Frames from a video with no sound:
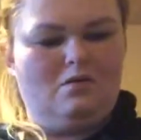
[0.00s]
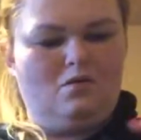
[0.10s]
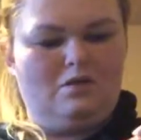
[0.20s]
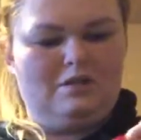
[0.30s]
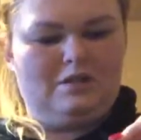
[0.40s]

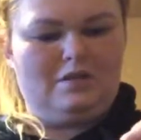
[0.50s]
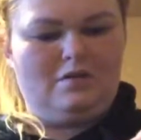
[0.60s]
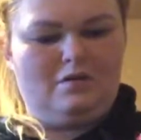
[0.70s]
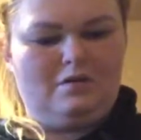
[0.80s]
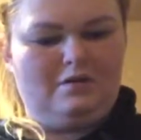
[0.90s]
gorgeous. Oh,
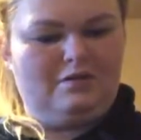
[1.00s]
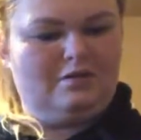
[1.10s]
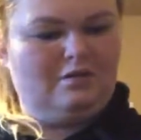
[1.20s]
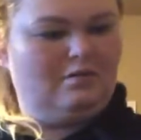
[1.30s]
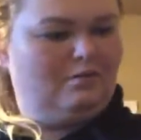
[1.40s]
hold on.
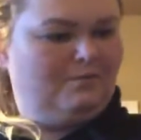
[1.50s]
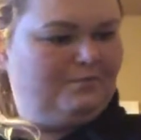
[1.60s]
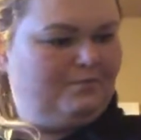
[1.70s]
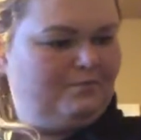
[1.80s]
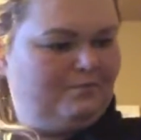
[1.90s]
There's a little,
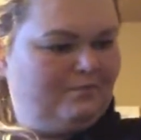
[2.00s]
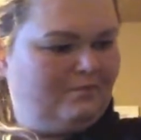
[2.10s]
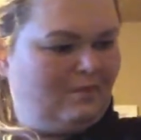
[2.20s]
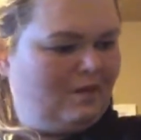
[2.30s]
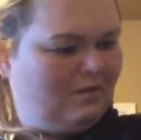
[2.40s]

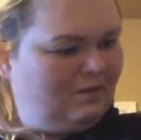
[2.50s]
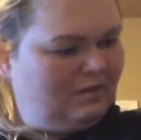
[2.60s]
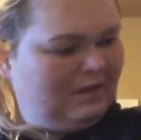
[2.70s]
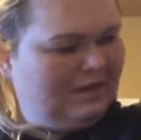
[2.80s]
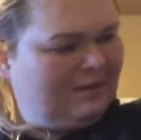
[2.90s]

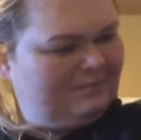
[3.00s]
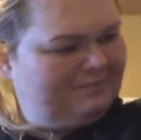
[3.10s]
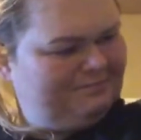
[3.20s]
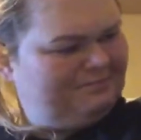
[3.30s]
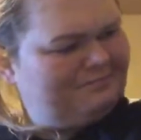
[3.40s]
like a, um,
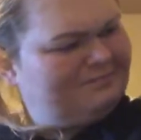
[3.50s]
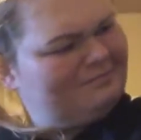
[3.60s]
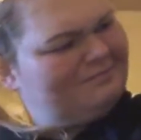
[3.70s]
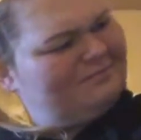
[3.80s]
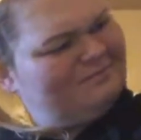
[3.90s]

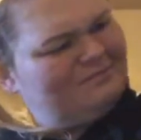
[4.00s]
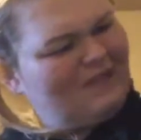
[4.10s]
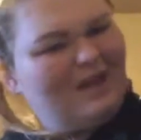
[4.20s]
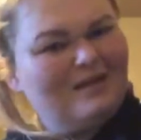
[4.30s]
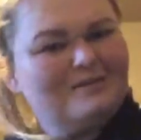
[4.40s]

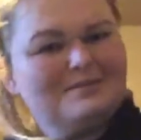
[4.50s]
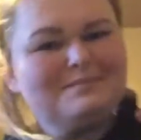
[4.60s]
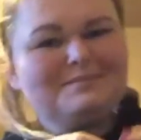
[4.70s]
ah.